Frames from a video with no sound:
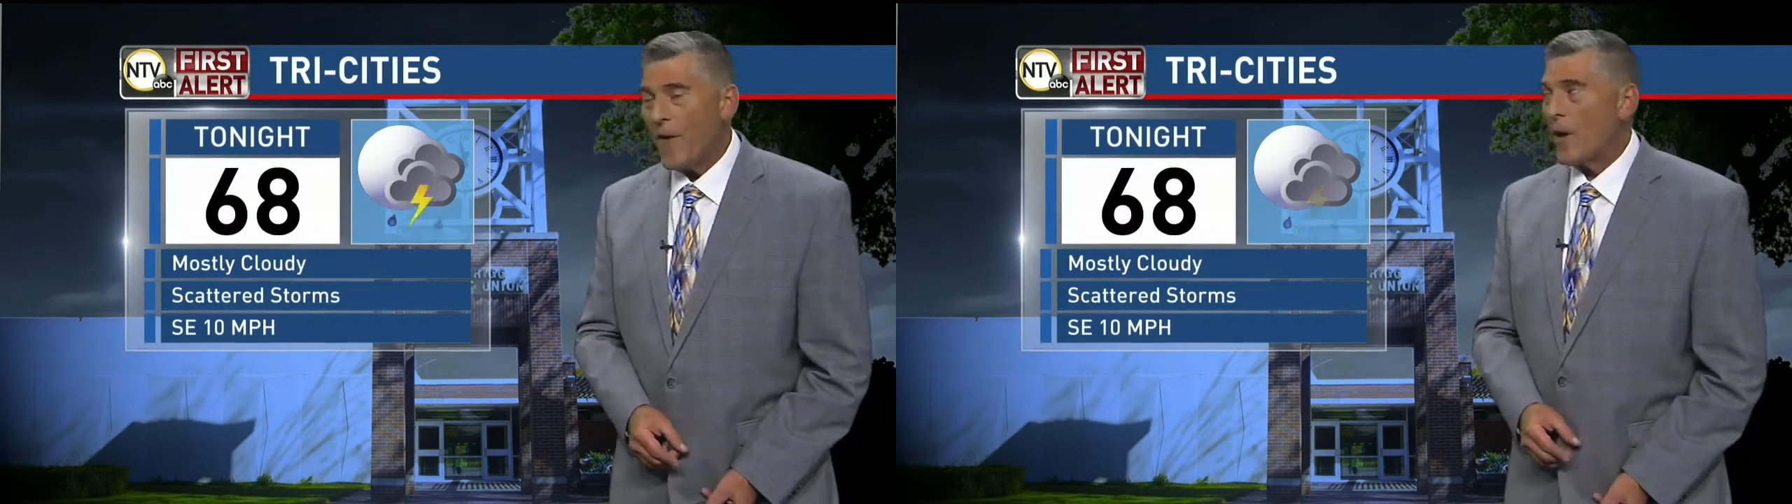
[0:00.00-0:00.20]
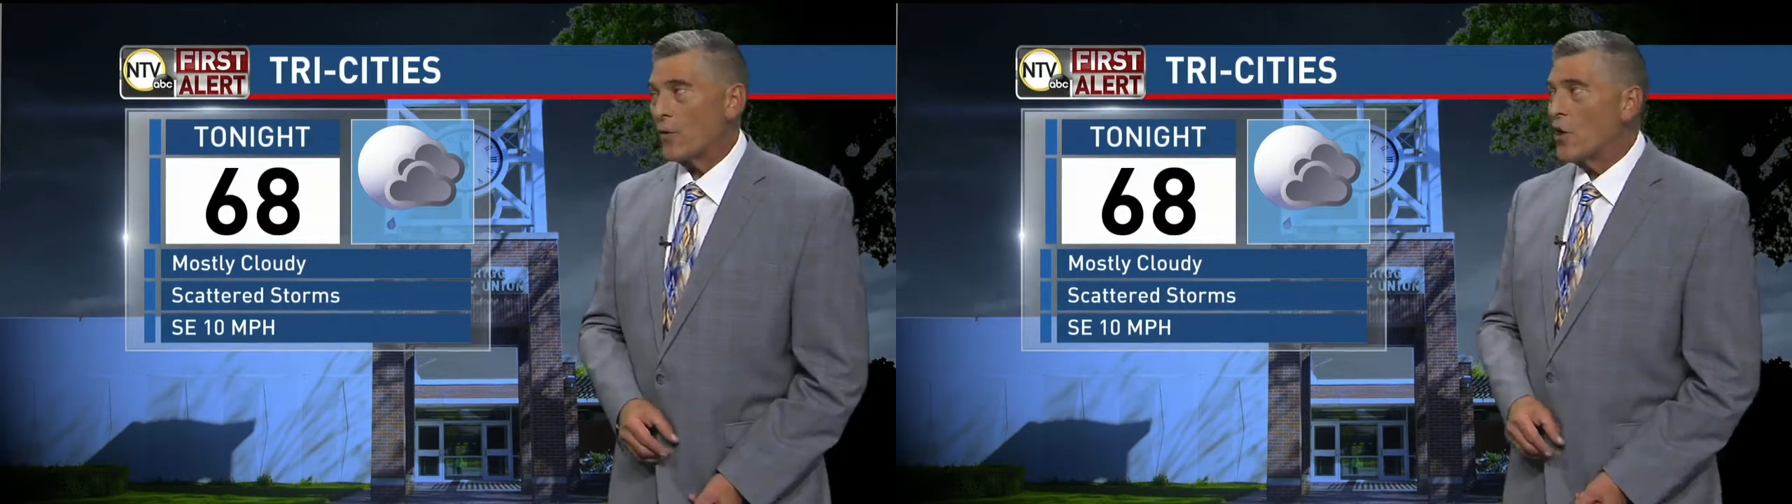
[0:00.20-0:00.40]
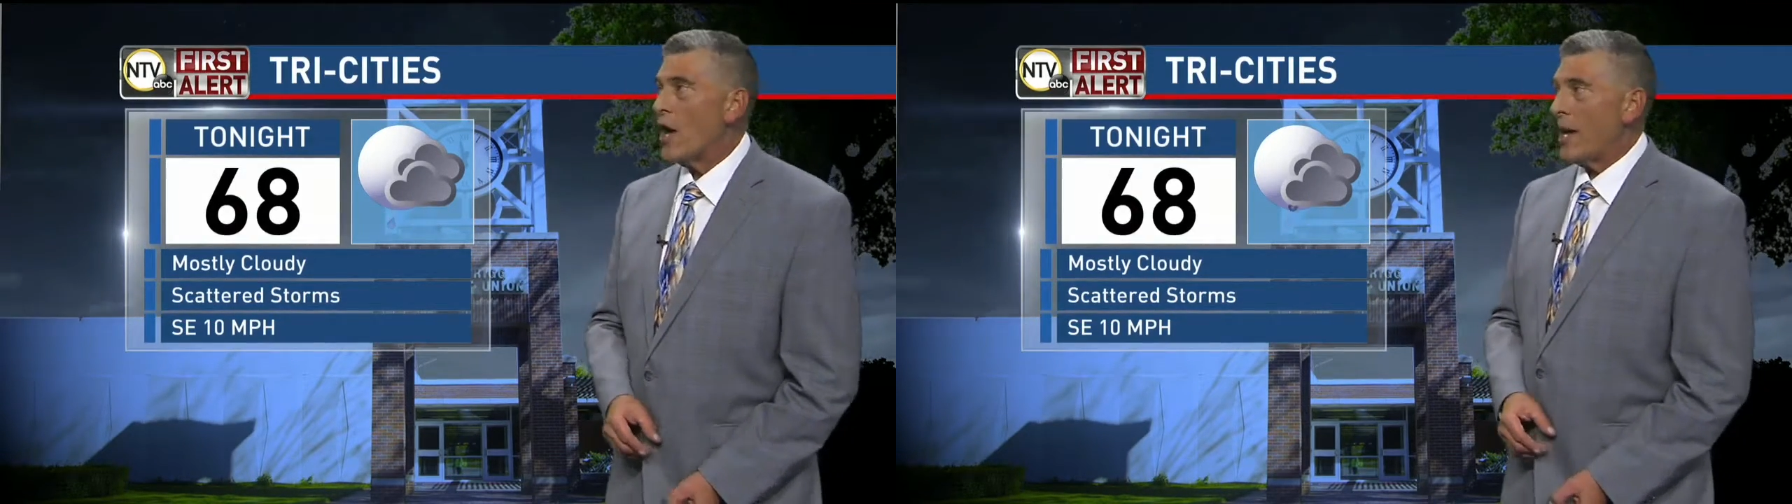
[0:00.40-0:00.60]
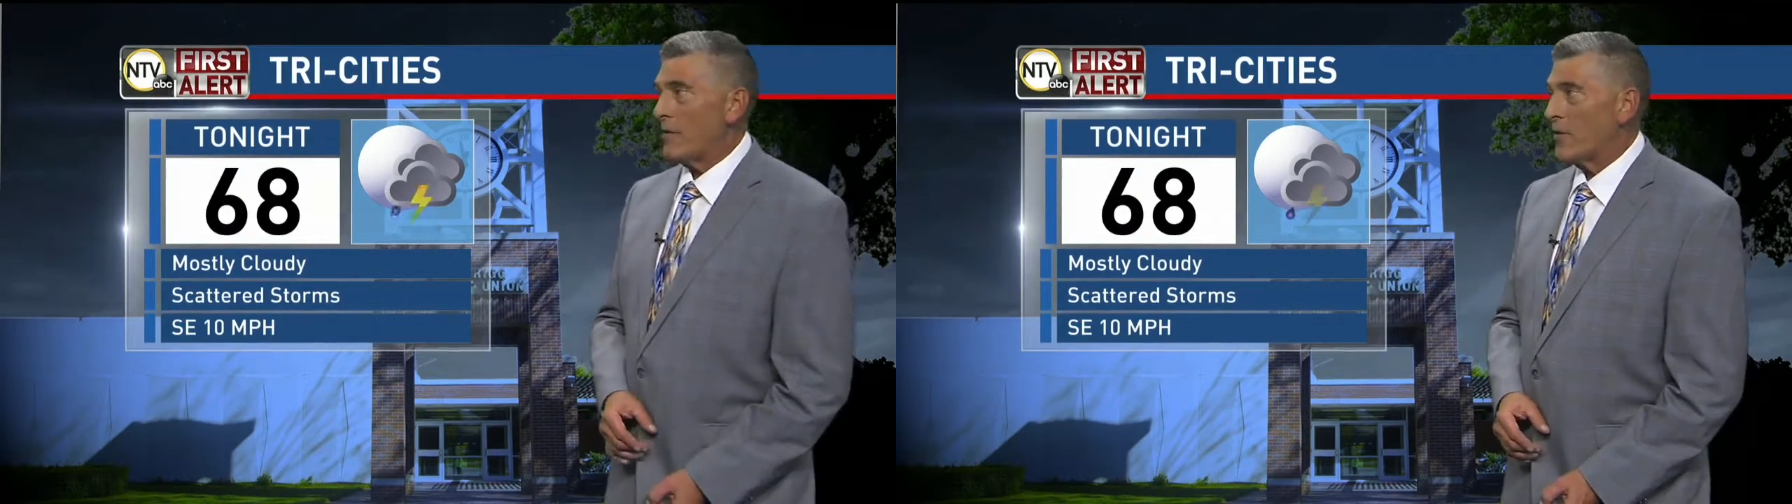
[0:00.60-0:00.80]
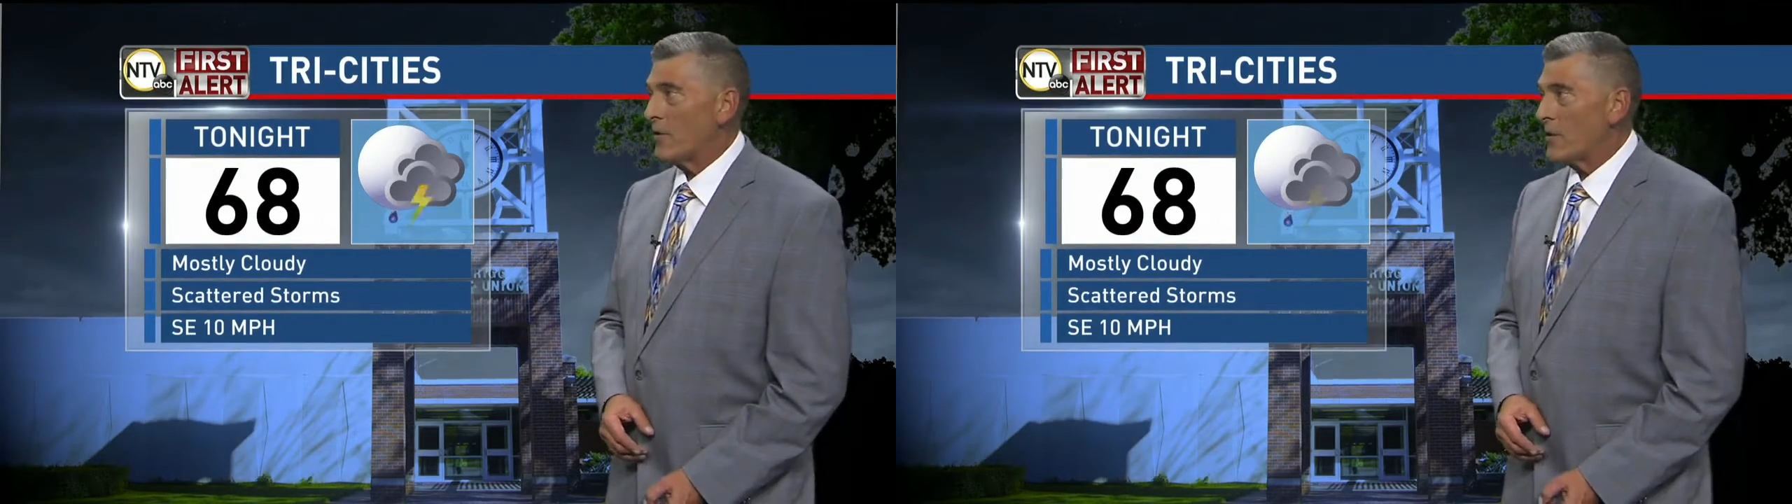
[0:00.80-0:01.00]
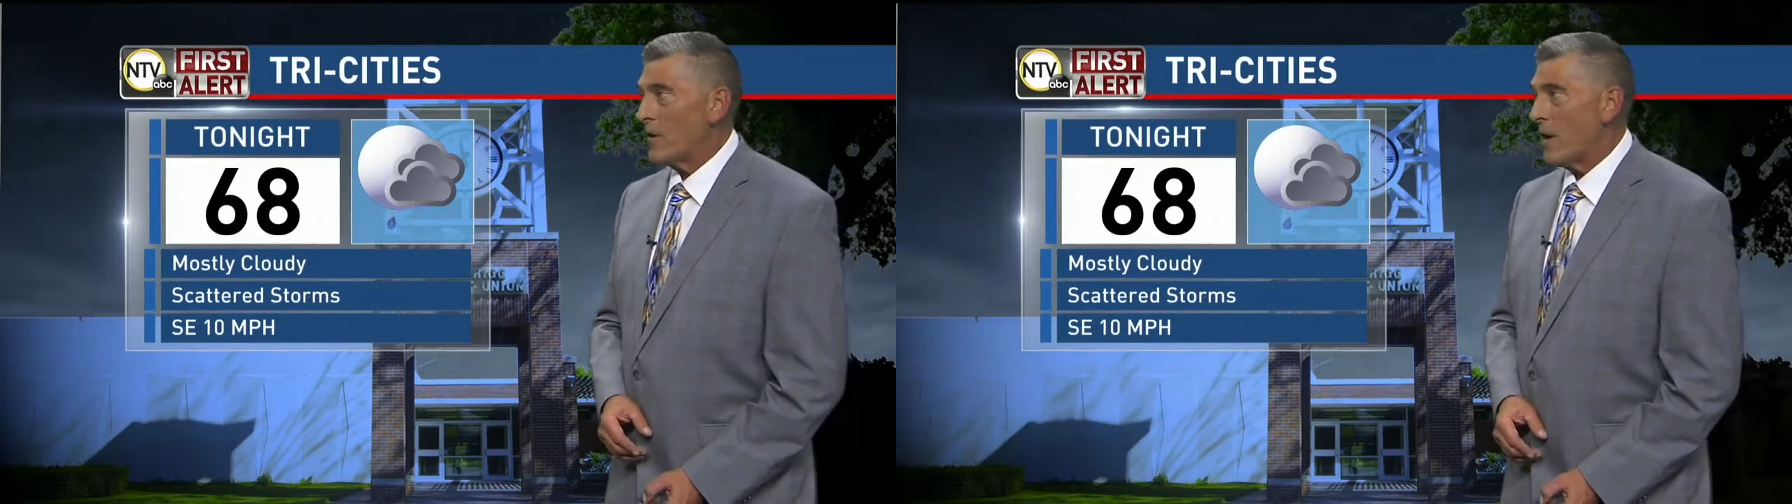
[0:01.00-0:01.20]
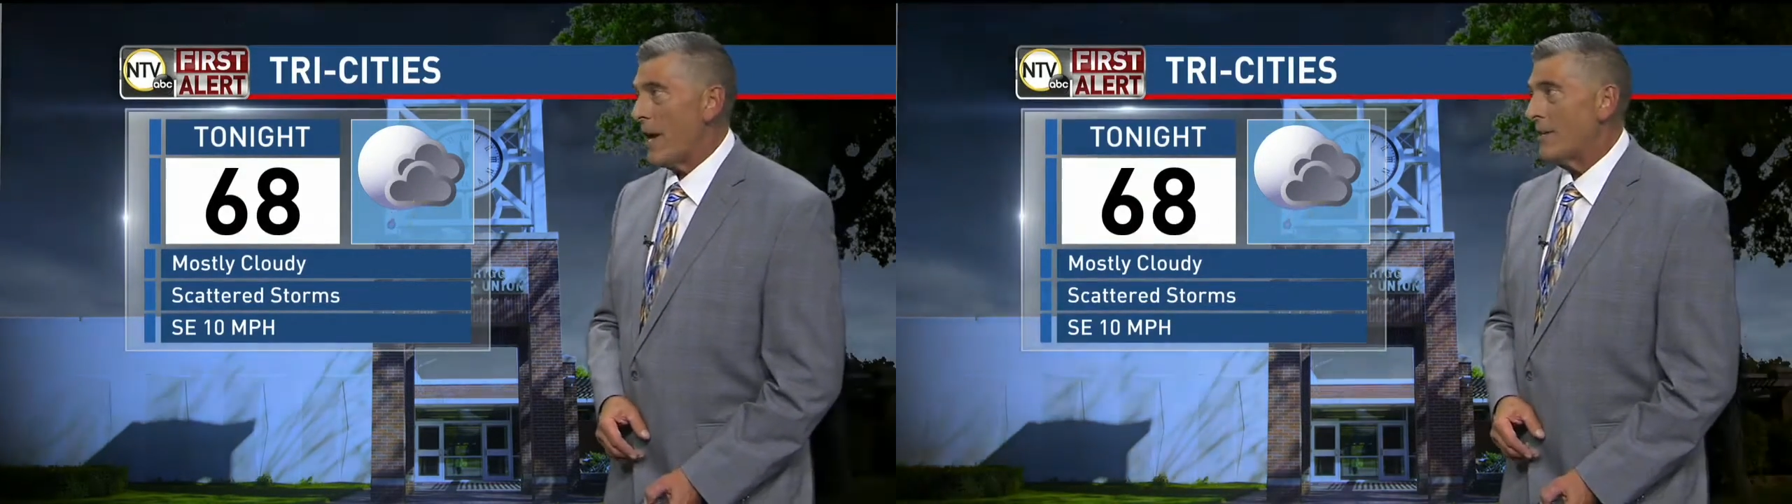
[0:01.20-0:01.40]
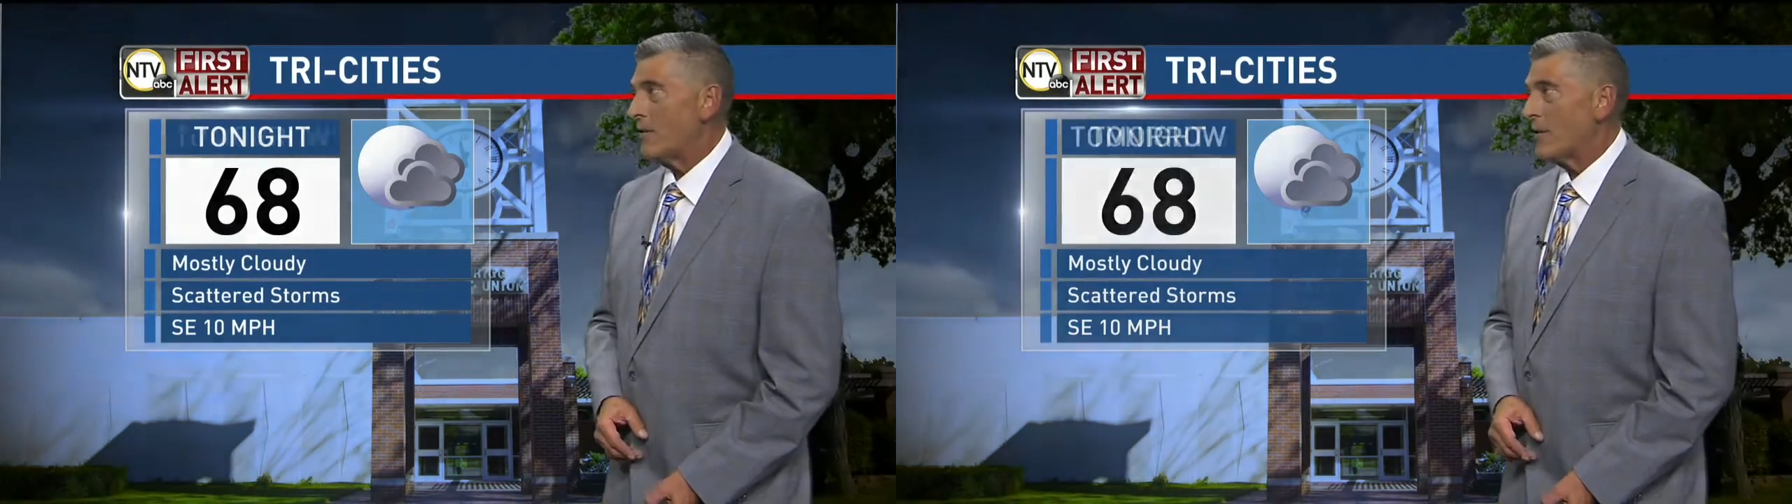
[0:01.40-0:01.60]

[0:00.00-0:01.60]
fair chances tonight,